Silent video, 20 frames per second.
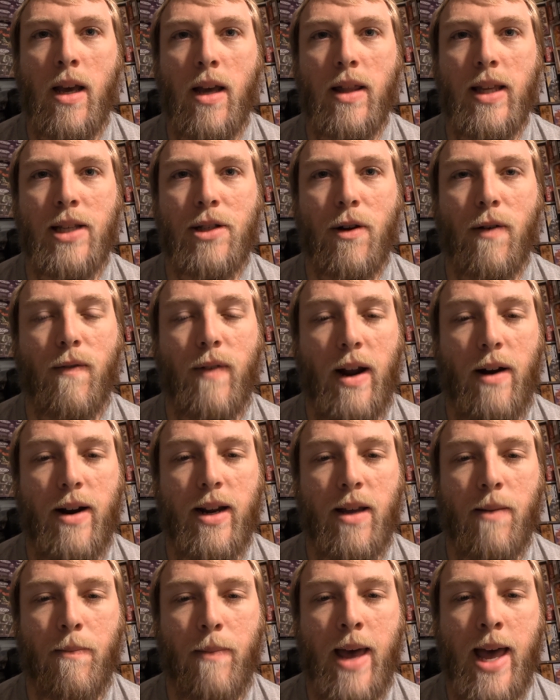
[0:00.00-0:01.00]
These are very
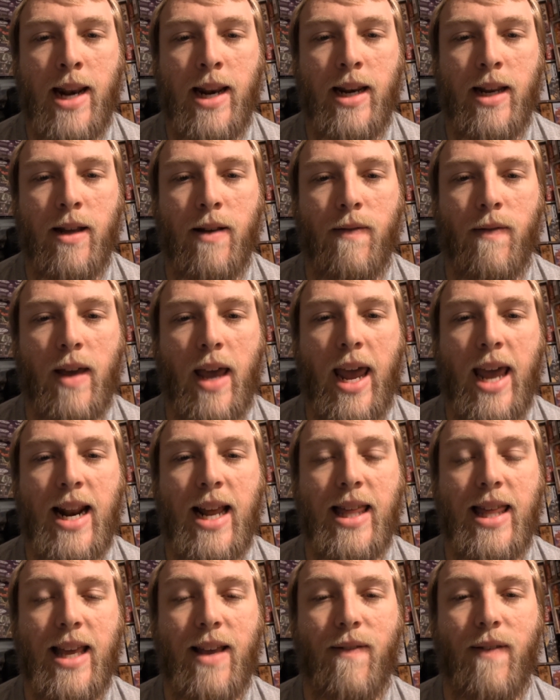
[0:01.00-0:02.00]
competitive and
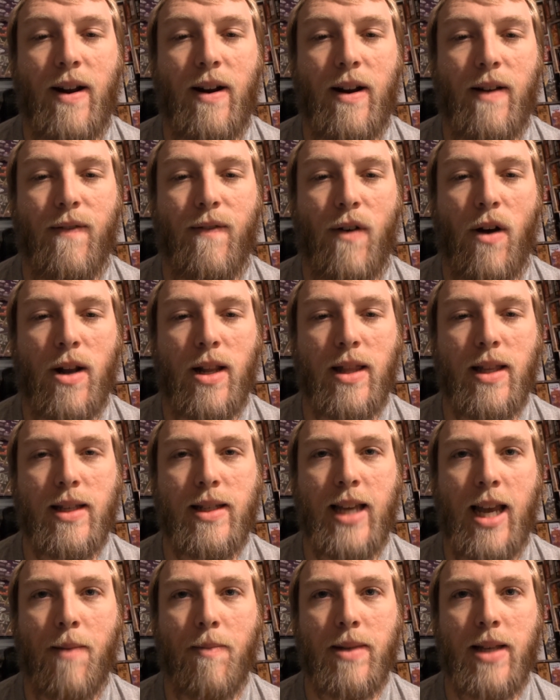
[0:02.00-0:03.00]
I think very fun at the
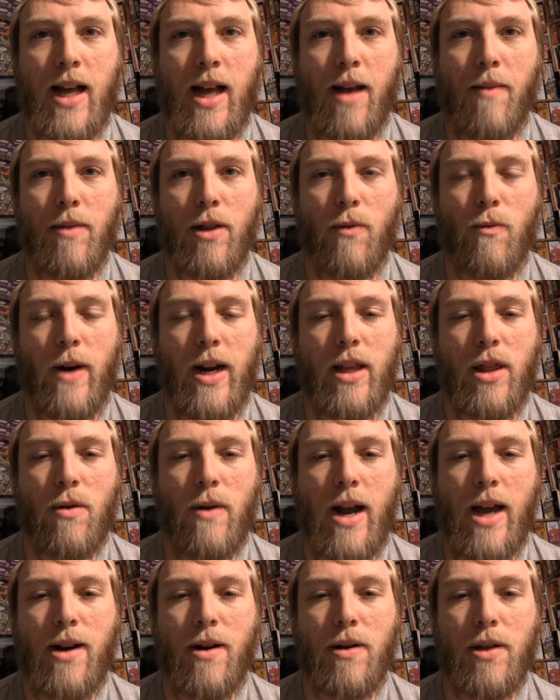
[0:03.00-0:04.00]
same time. The Wraith
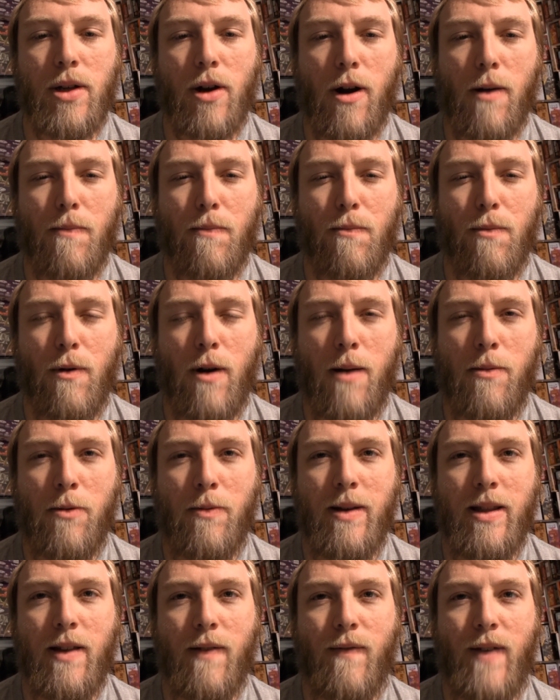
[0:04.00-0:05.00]
Riders are
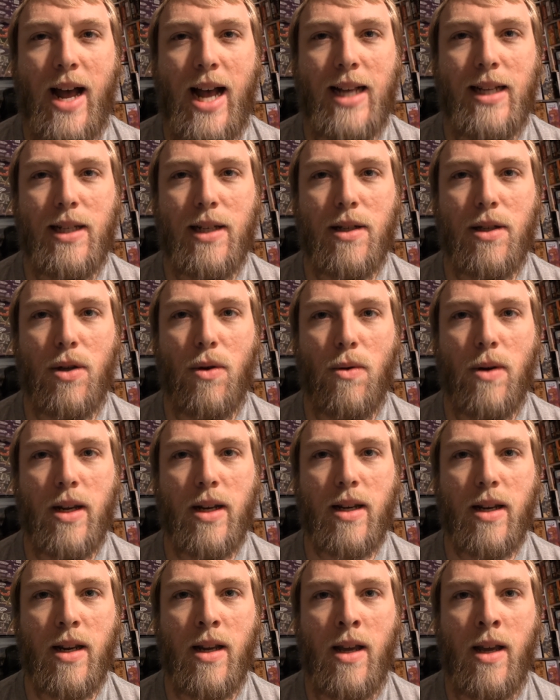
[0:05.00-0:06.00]
probably the fastest
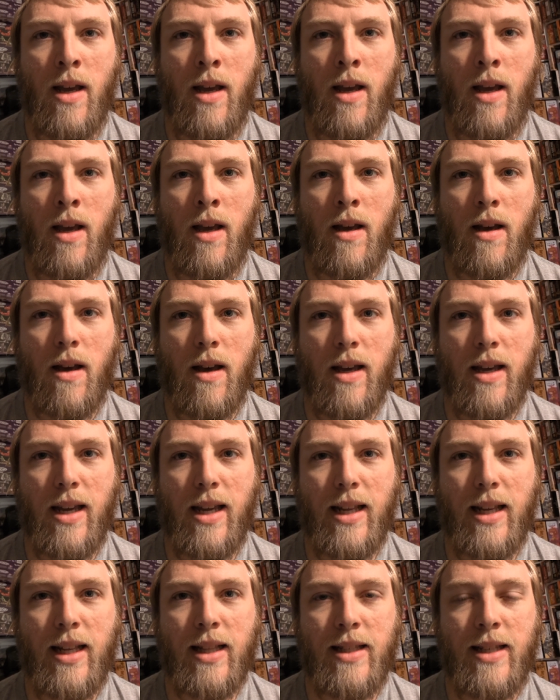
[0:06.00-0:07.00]
unit
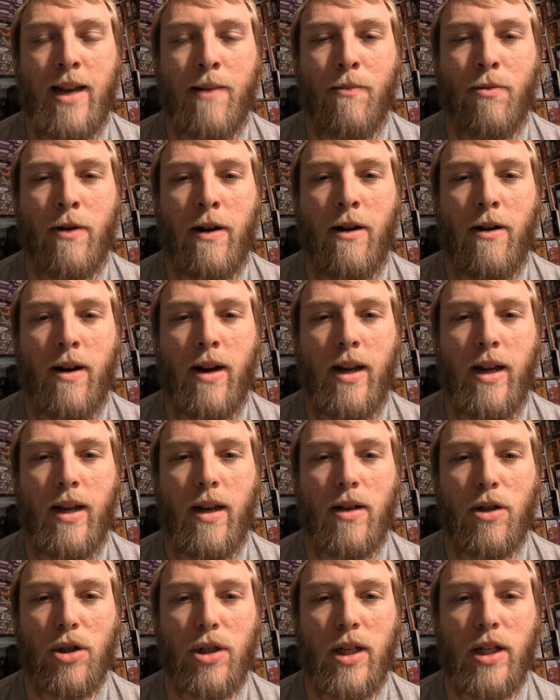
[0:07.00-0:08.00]
in Contemporary,
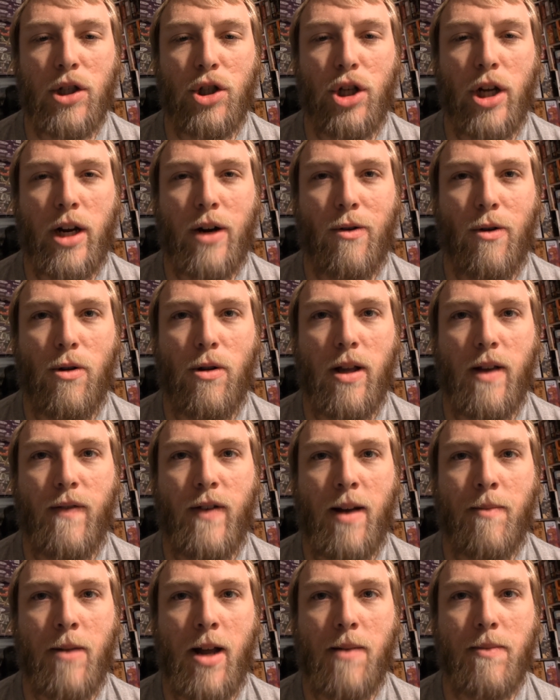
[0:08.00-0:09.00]
just in general, if
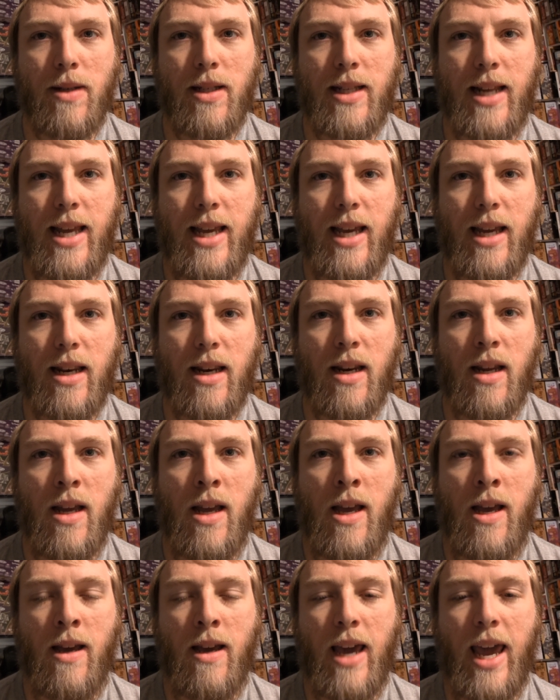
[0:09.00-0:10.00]
I'm not mistaken,
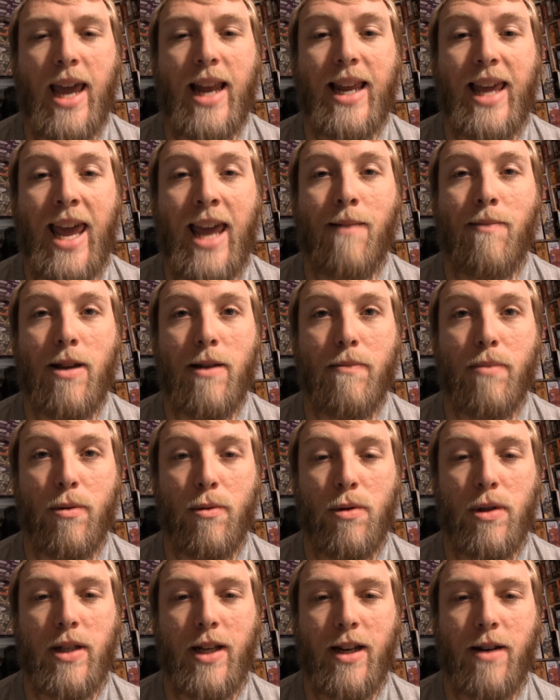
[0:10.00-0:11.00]
and can be
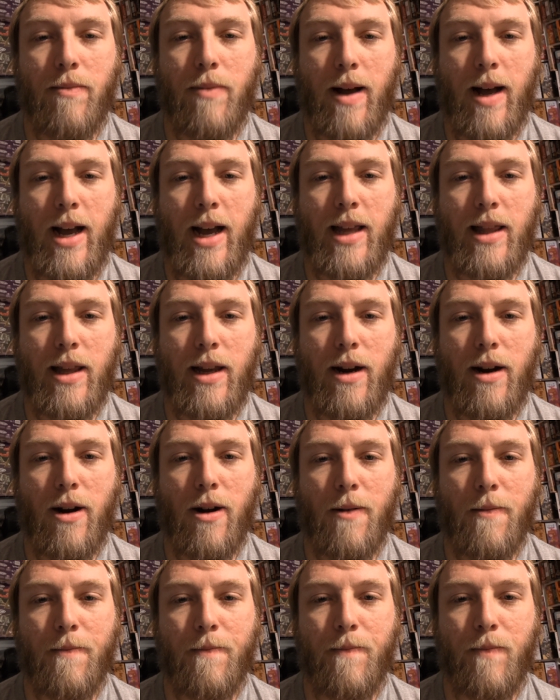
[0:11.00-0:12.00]
boosted by
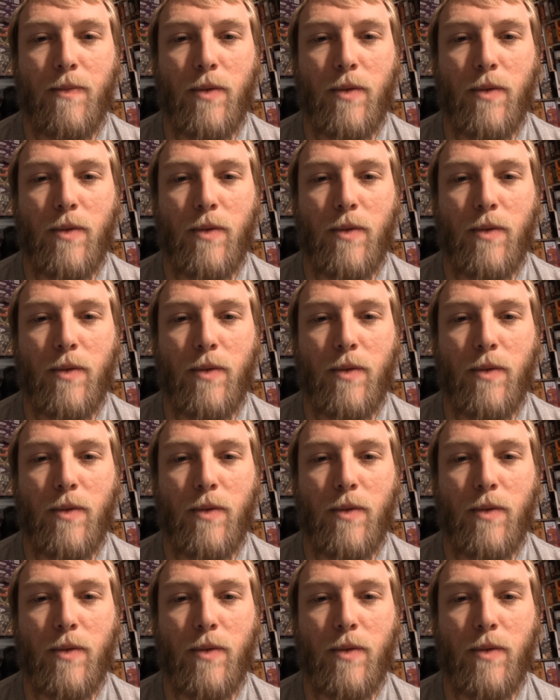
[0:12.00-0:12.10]
their